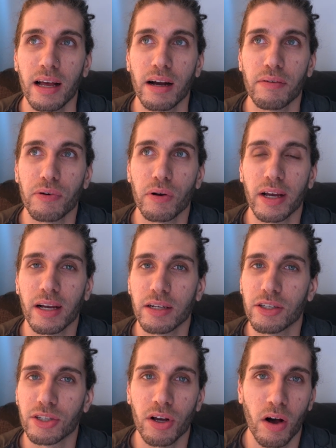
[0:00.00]
I feel like I
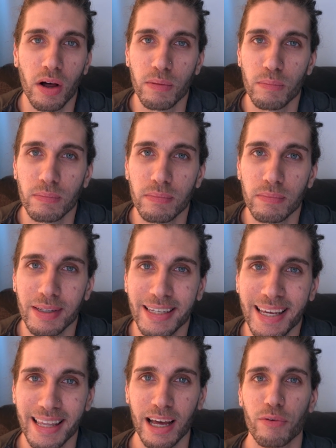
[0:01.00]
just can't
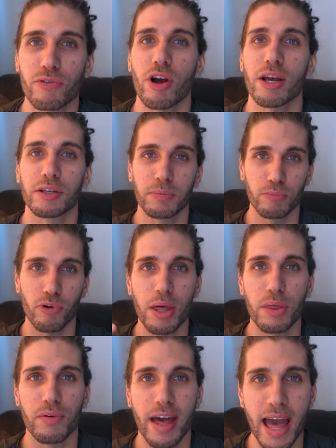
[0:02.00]
get that fresh
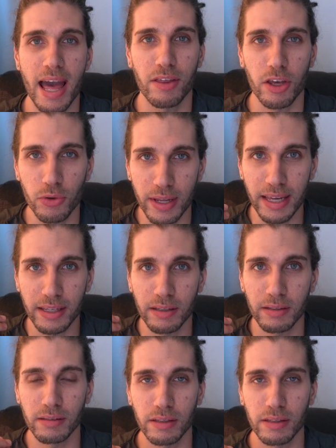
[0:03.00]
breath of air that you need.